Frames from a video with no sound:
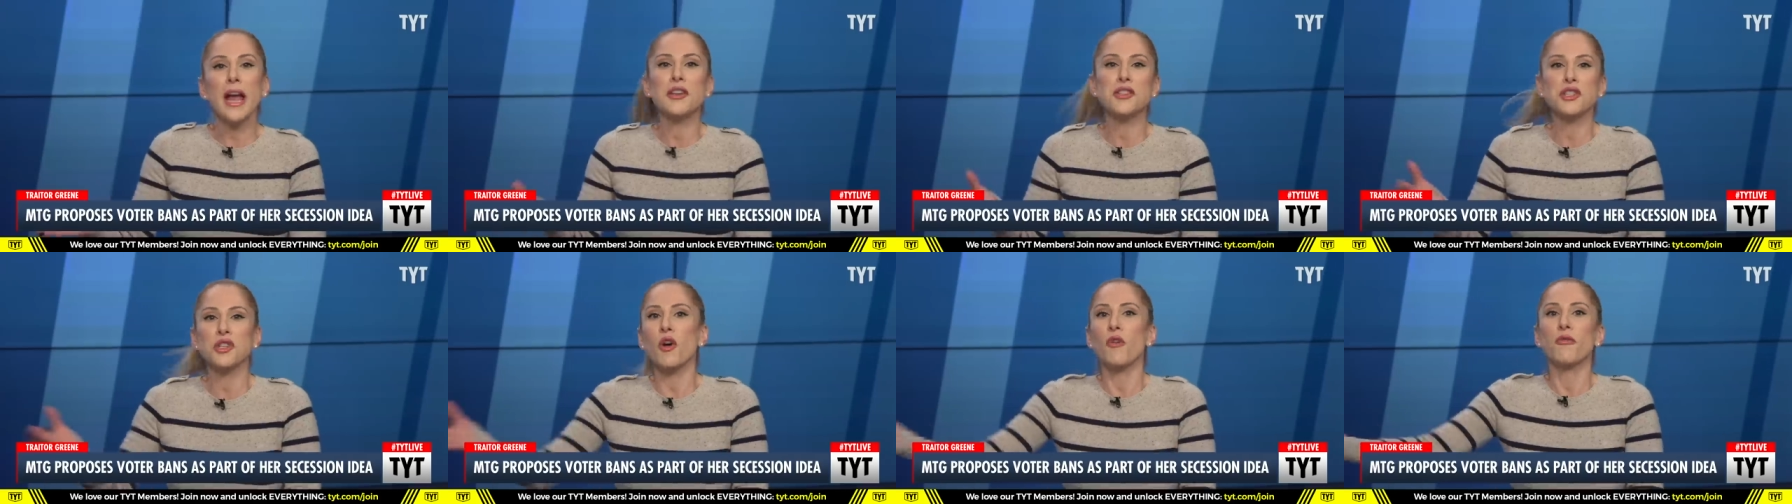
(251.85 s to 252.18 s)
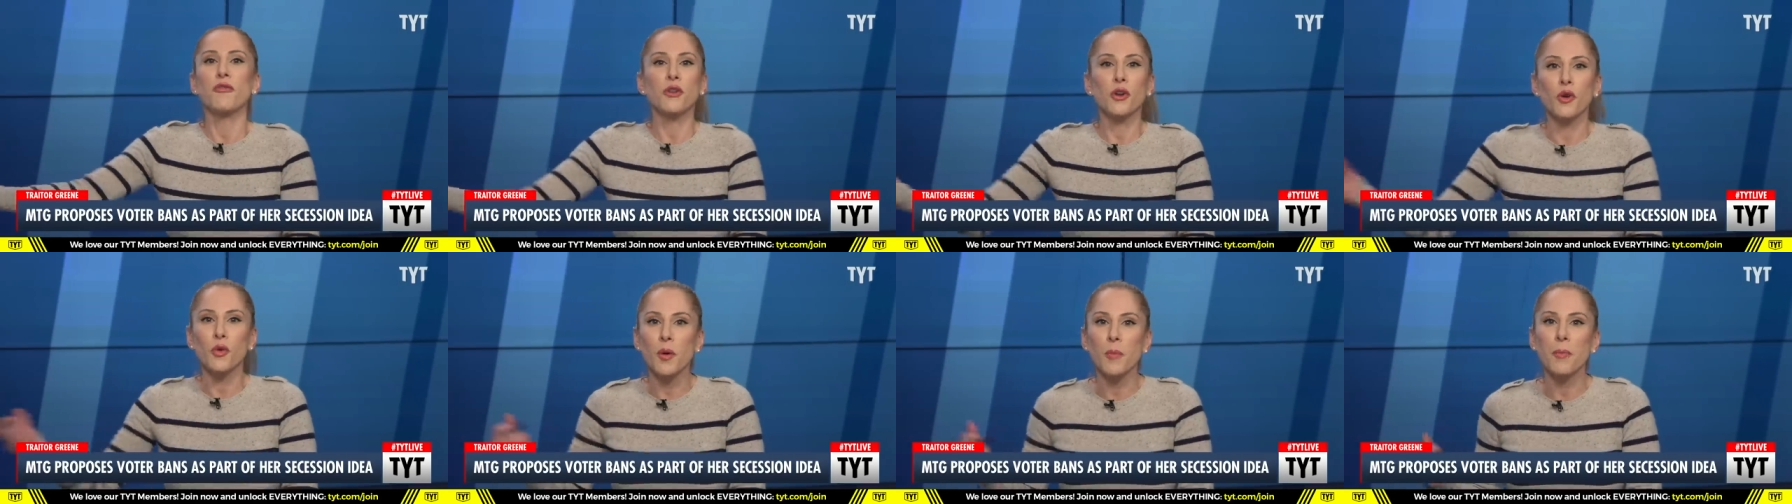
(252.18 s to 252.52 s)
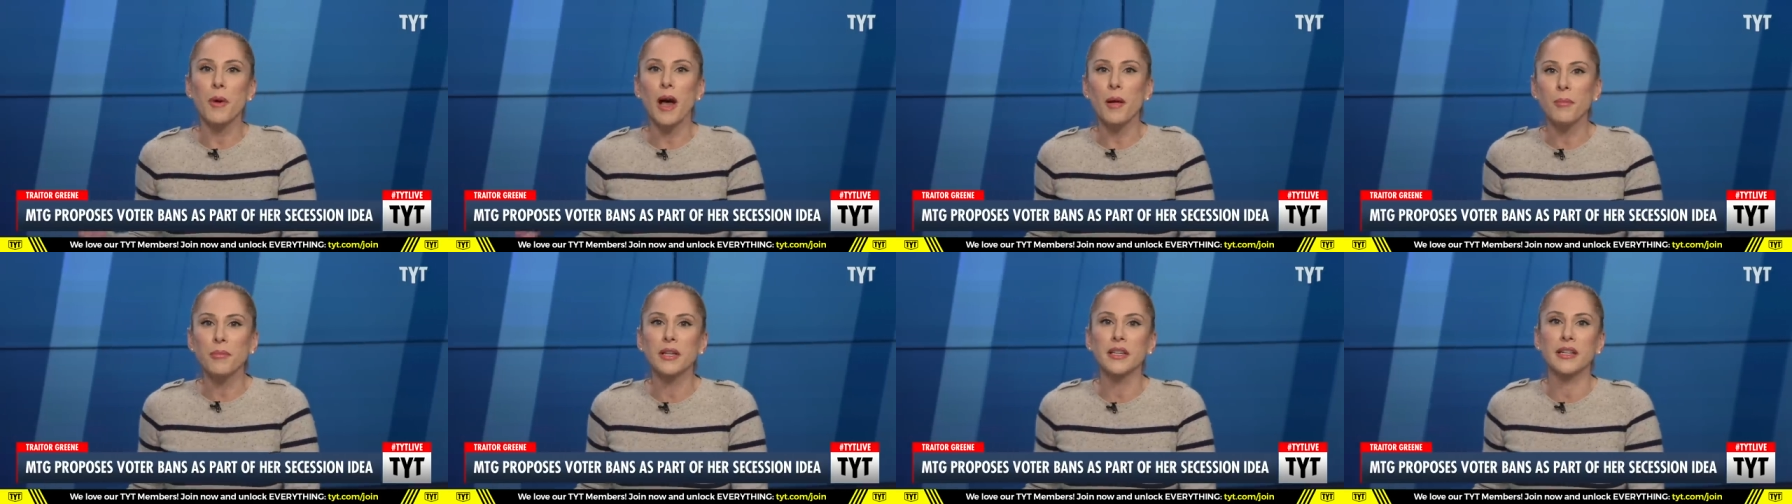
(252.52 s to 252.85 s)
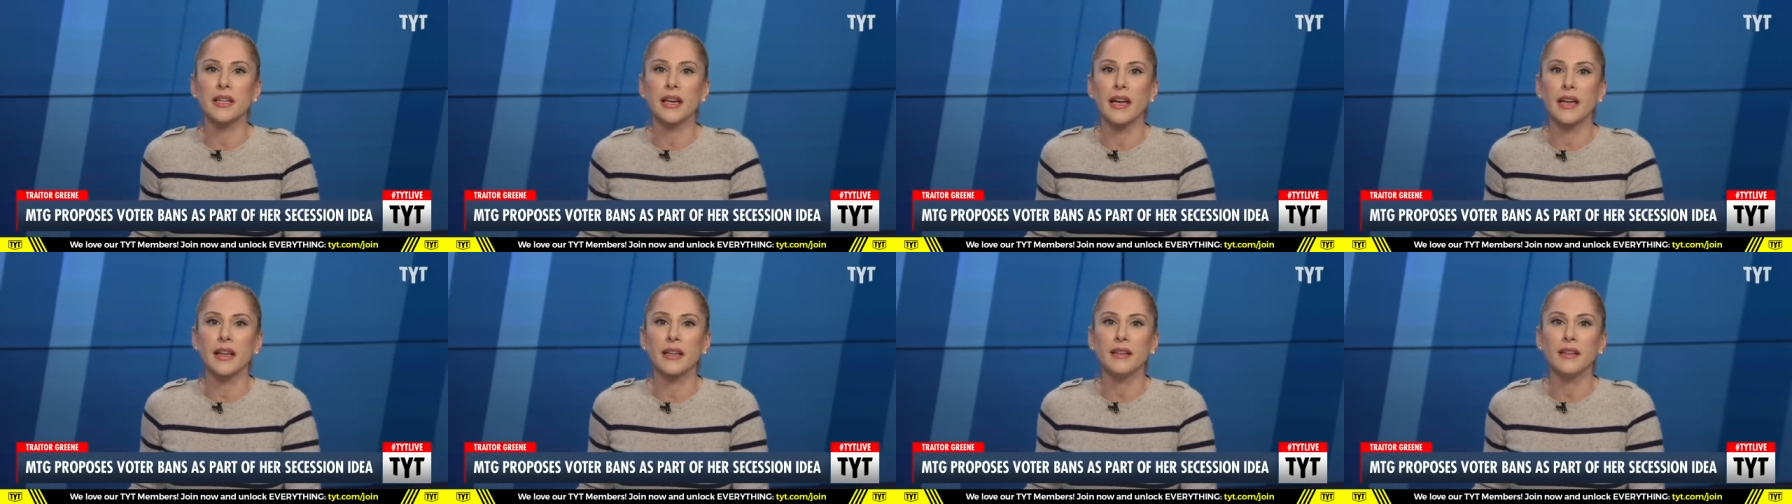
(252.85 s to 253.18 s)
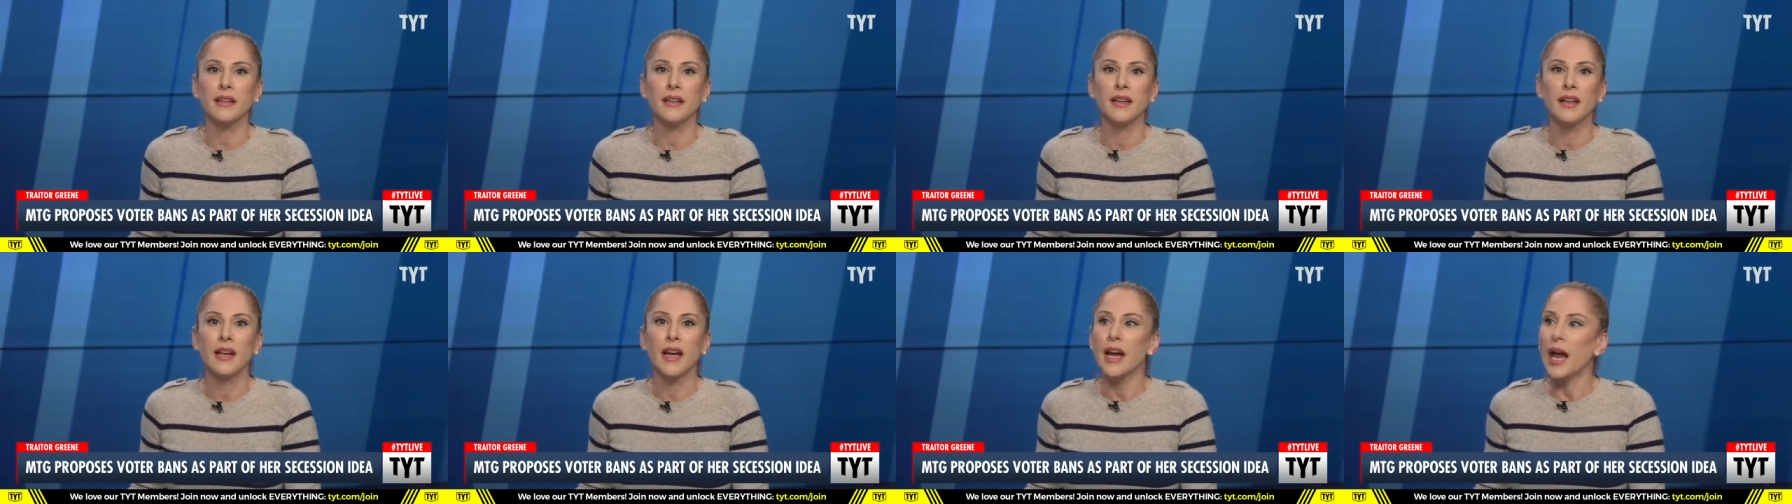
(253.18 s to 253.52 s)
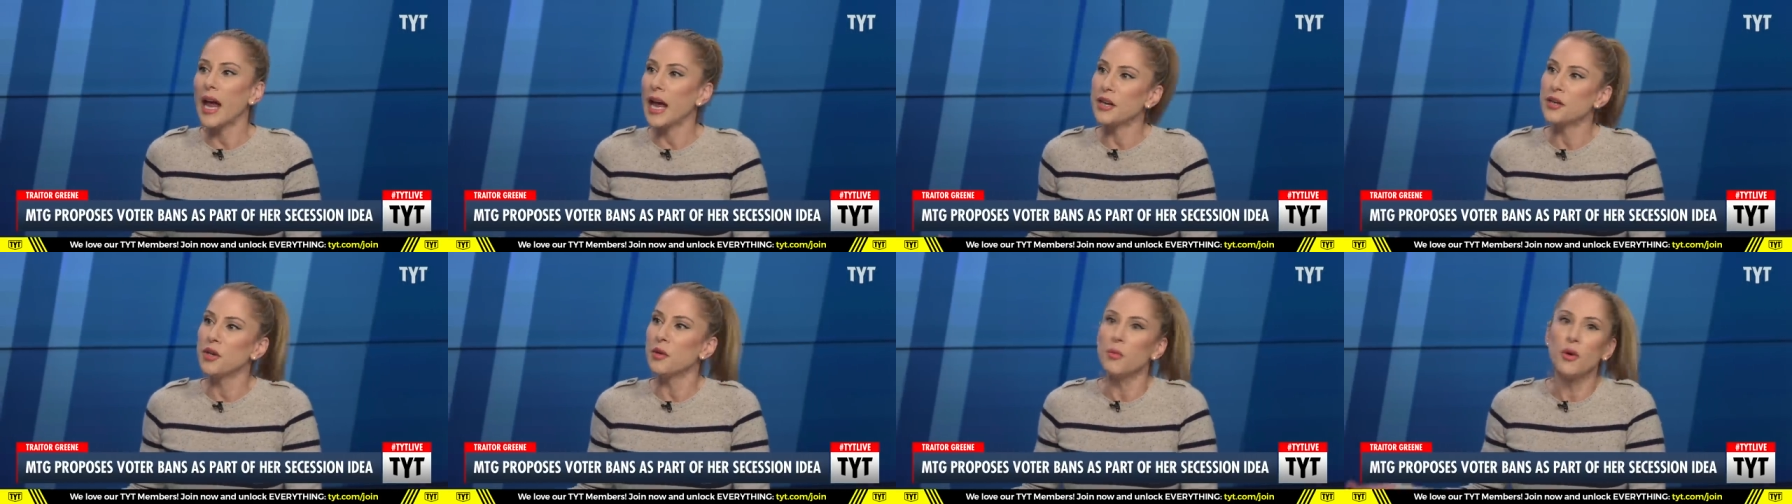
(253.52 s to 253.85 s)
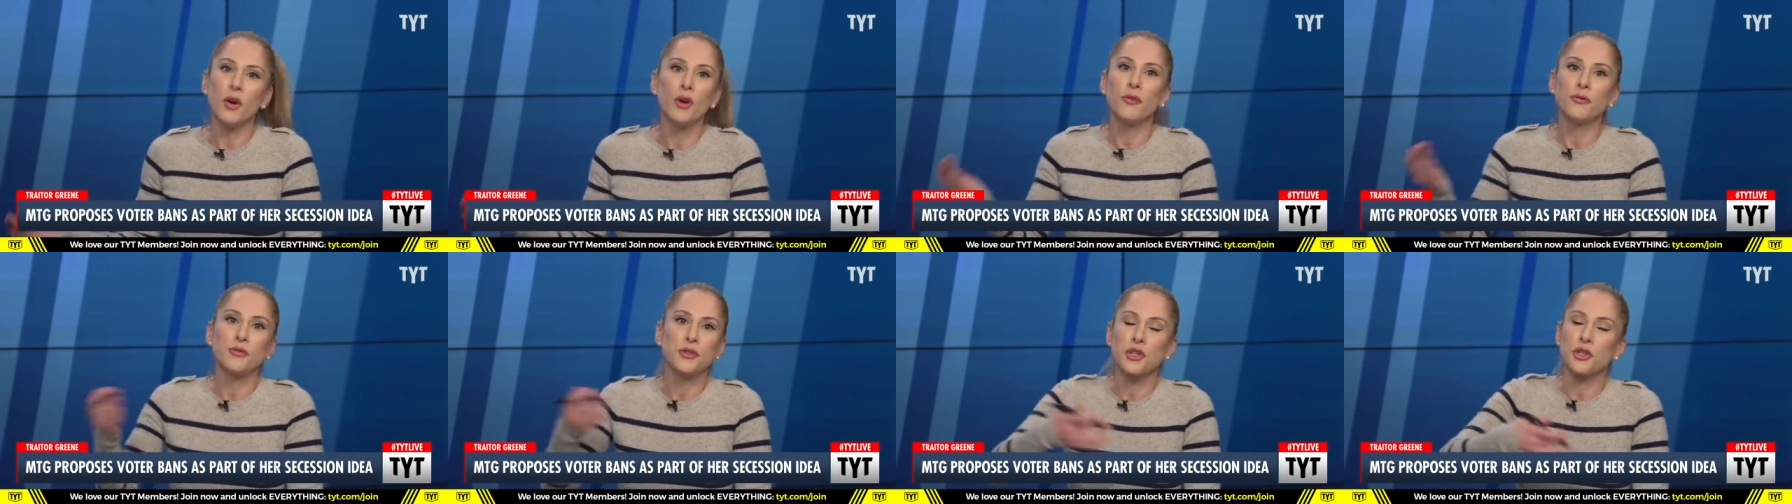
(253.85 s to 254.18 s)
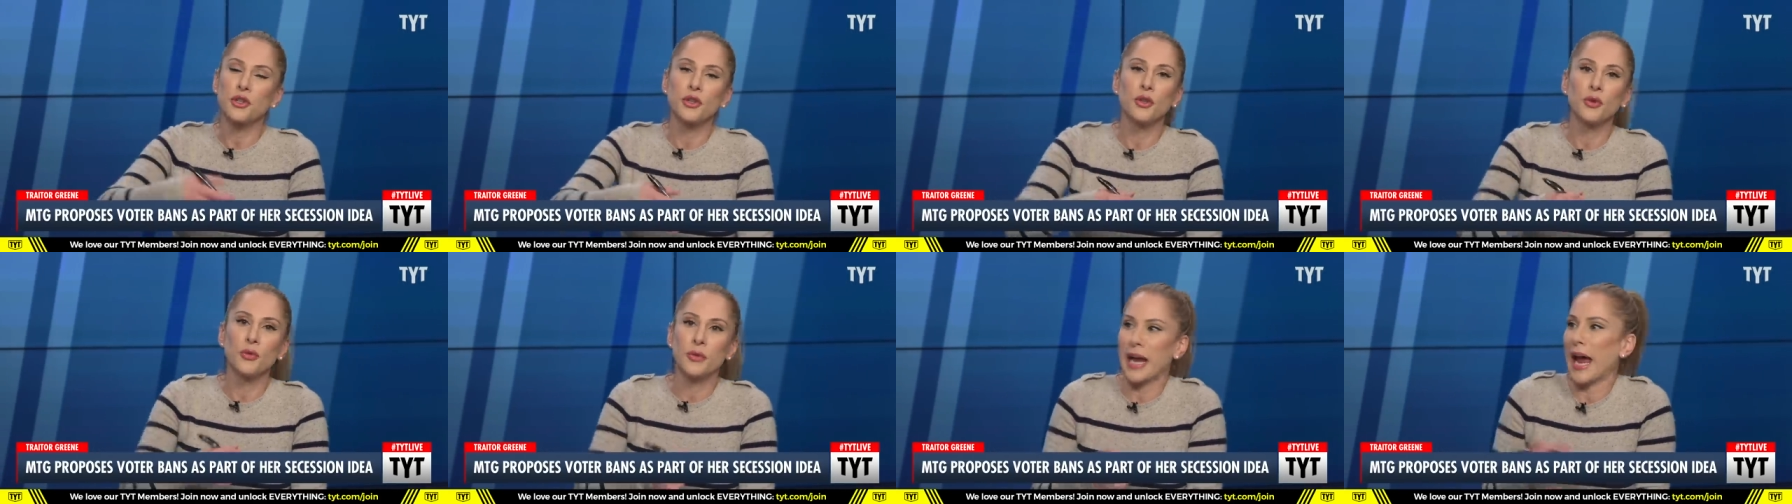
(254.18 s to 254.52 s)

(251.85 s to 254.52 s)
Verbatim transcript: so if you're a Republican and you move to